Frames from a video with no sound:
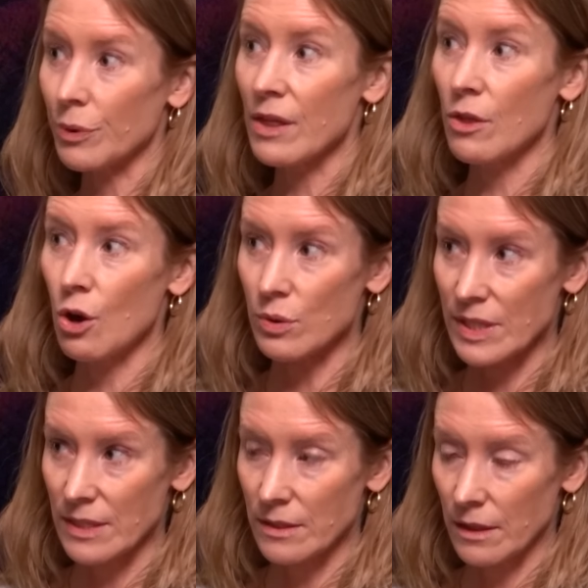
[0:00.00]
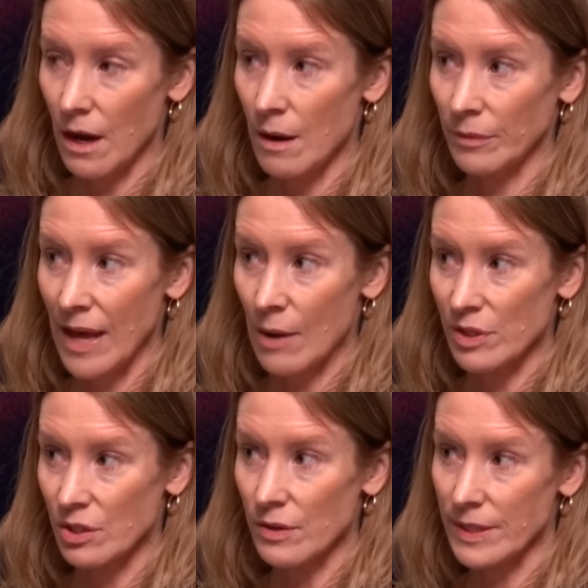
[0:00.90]
bring those lab
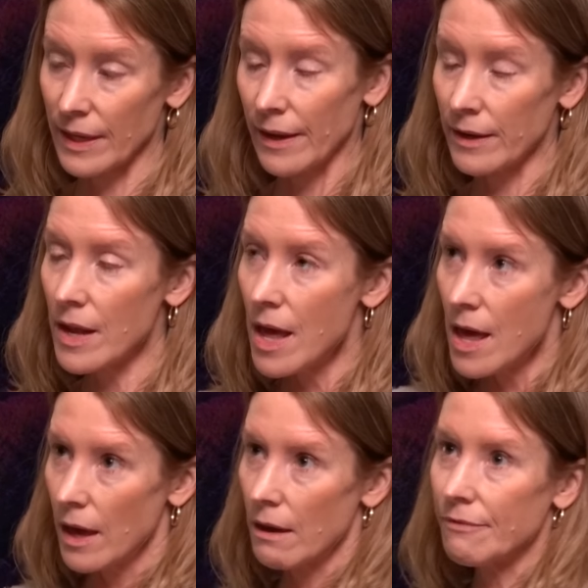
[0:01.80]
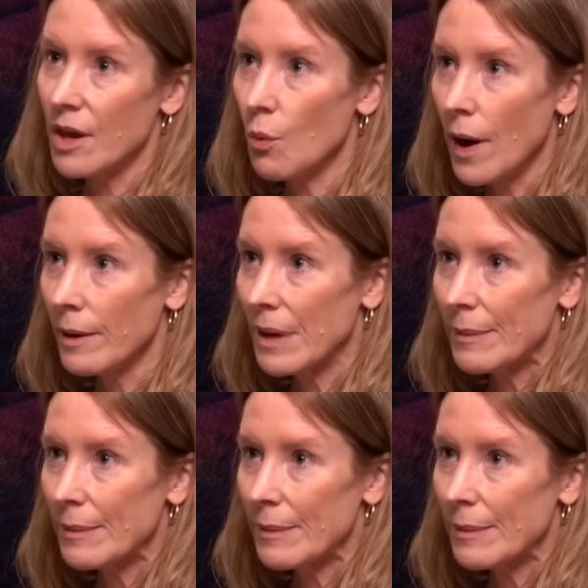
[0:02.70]
results in. If they want